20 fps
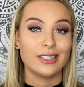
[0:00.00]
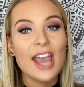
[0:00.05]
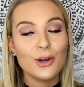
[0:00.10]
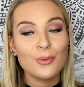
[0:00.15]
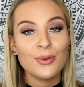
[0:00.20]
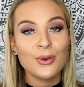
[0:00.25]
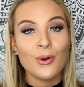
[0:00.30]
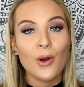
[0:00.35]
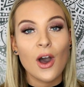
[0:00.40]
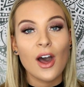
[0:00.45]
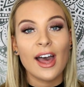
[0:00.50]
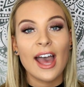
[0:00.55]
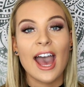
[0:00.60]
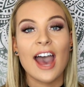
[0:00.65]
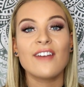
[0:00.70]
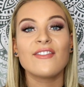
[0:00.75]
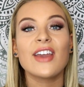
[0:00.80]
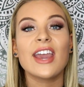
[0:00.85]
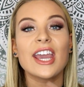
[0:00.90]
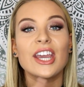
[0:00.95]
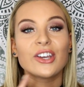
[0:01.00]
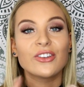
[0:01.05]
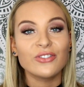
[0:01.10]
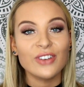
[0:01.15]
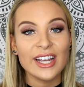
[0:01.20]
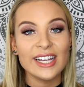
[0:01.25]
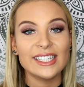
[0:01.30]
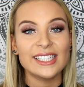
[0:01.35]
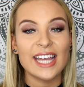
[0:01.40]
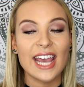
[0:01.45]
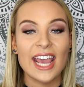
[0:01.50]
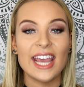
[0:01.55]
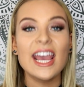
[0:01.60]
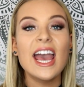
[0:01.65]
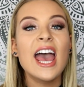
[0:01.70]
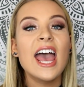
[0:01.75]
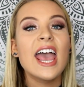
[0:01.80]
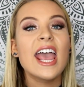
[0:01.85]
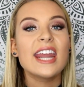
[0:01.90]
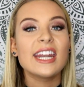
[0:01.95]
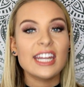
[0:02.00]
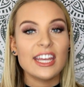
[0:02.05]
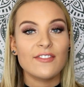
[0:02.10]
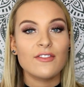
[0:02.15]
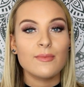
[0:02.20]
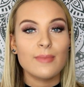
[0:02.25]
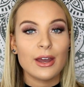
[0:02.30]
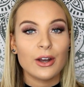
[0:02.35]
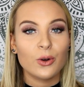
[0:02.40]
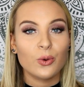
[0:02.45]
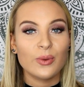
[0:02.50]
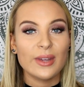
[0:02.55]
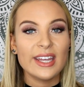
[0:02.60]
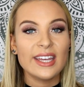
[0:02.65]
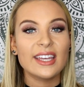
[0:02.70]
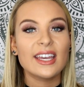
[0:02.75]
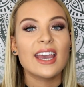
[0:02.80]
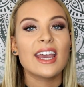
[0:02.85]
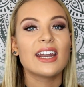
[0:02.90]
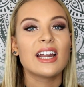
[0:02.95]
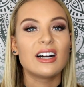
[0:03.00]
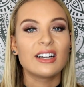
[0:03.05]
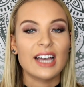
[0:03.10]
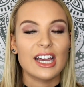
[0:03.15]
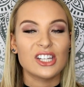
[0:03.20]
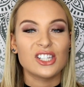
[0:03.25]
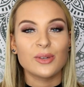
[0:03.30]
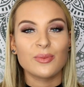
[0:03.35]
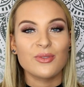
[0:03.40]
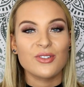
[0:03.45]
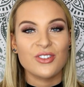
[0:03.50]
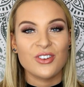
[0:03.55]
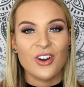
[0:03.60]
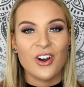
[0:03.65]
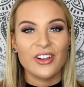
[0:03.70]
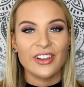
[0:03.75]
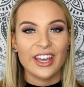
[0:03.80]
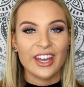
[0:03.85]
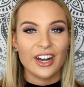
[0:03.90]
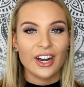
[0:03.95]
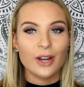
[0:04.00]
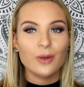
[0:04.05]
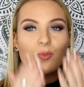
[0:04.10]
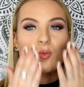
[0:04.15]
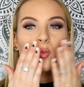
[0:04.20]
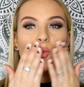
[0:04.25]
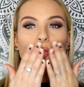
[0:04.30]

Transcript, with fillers: I hope you all have a great day, an even better week, and I'll catch up with you all later.